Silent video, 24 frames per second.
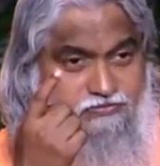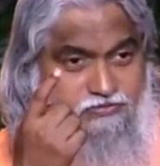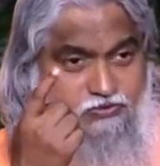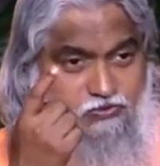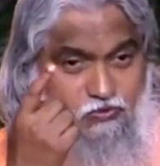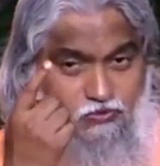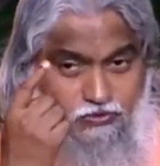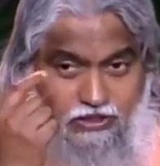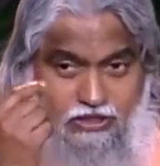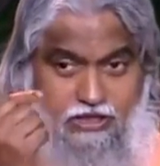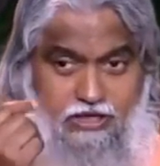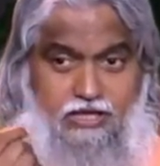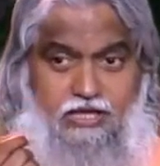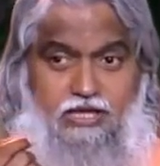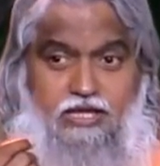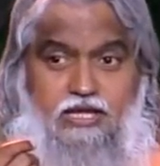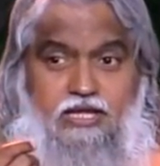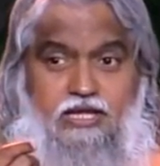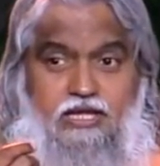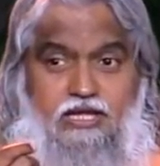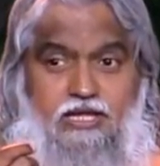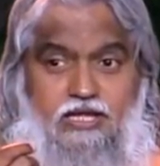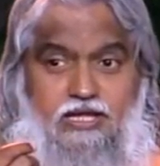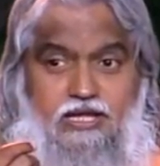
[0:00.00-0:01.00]

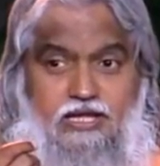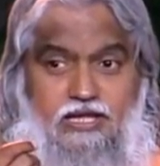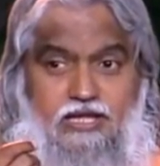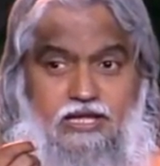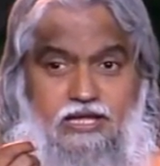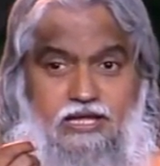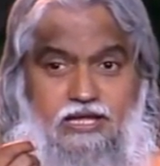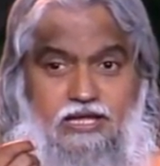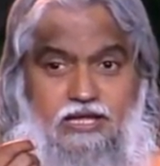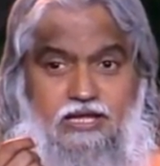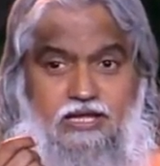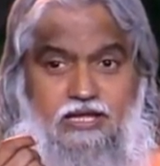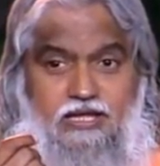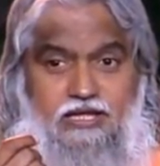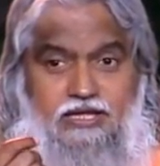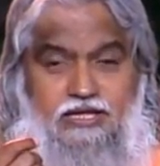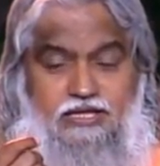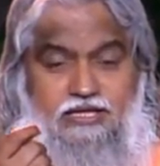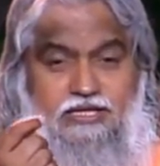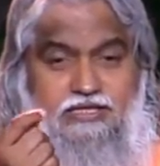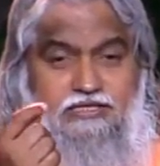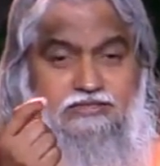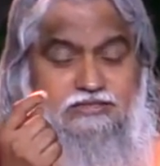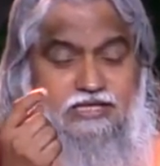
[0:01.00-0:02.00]
Today
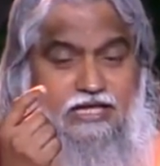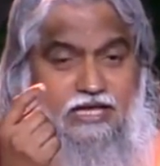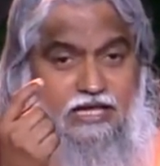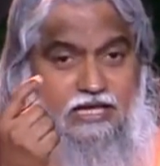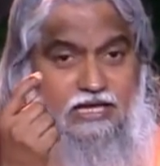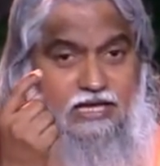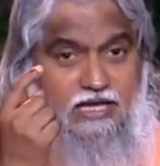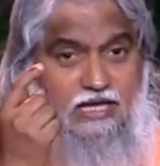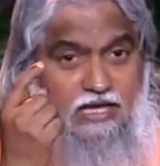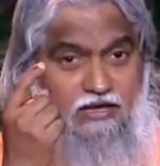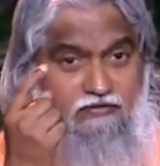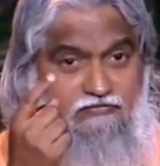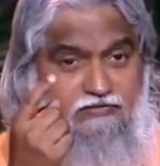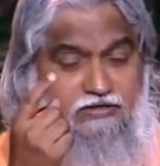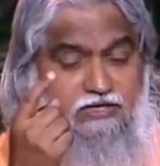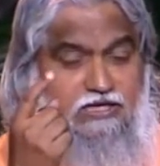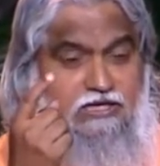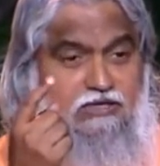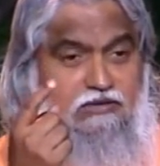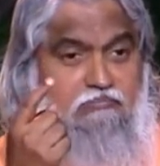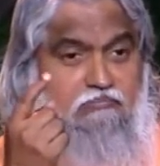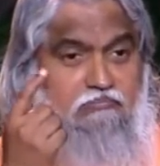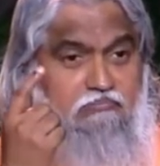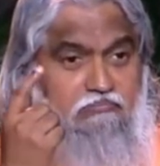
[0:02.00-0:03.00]
is a
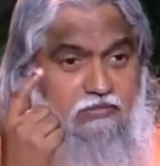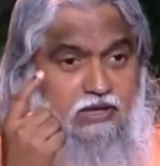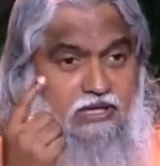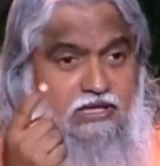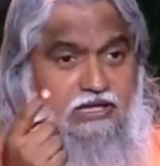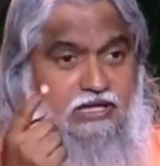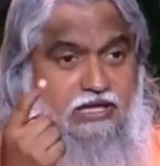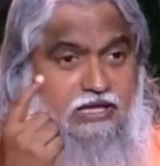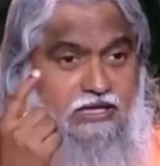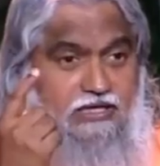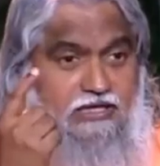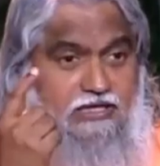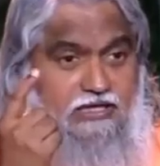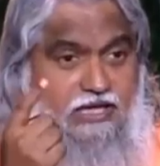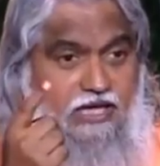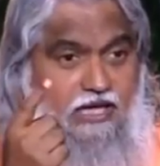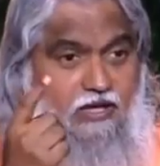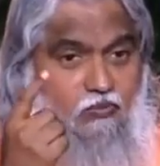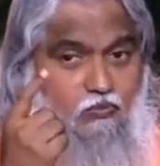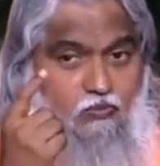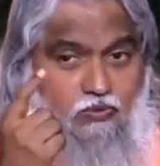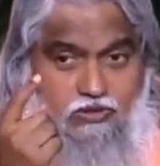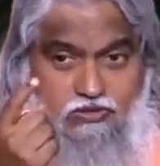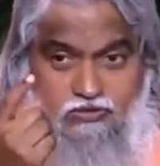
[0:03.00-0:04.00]
covenant making
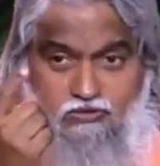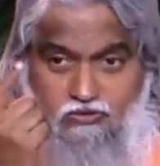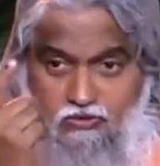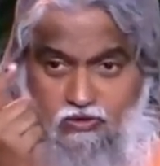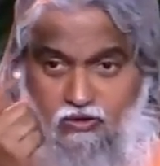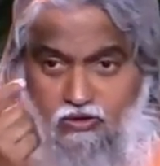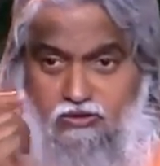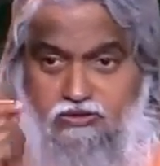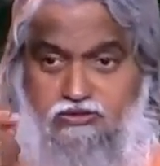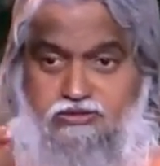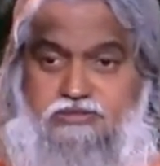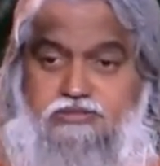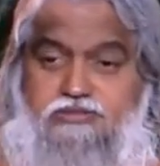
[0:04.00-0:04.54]
day with God.